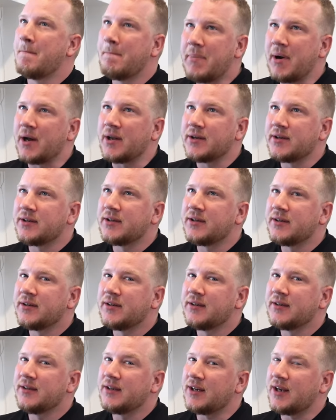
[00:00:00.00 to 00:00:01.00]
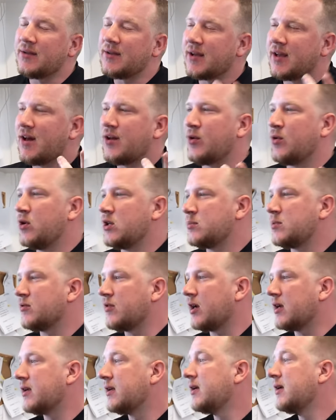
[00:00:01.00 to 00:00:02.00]
But, you know, that can't always be
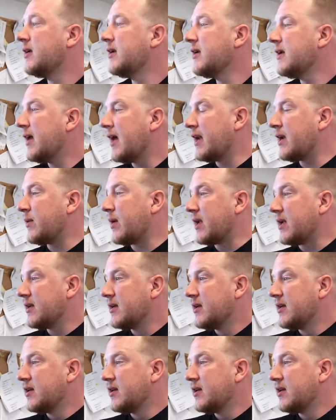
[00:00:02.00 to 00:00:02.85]
right. Anyway,